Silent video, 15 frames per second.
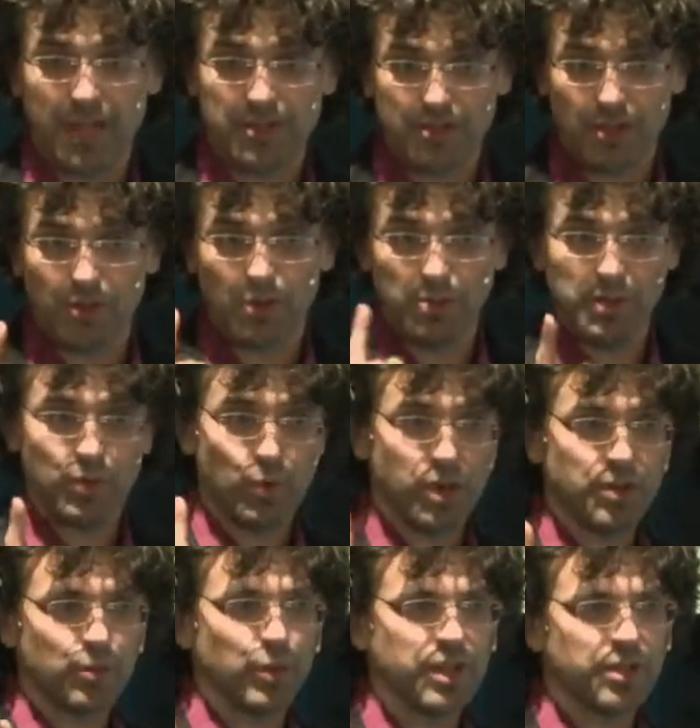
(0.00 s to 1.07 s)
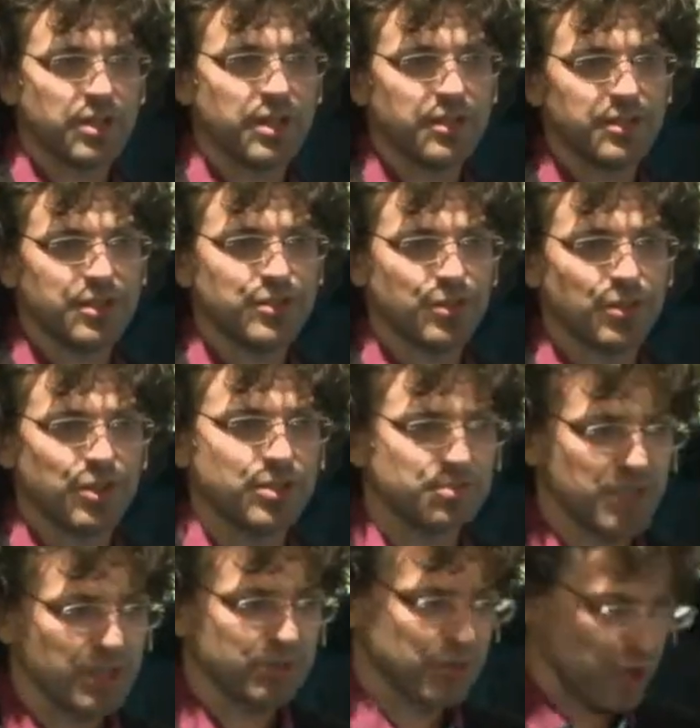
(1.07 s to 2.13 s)
And so there will be one winner in this group.
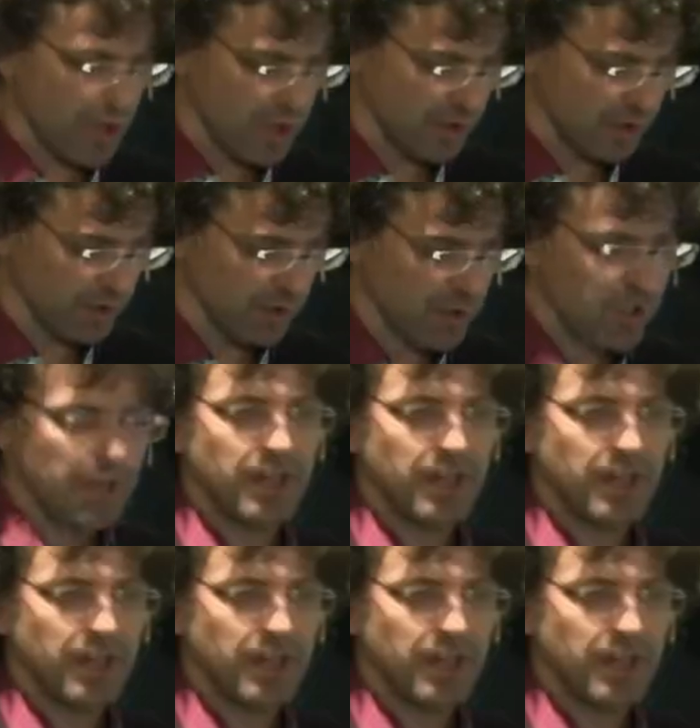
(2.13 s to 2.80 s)
Don't dawdle.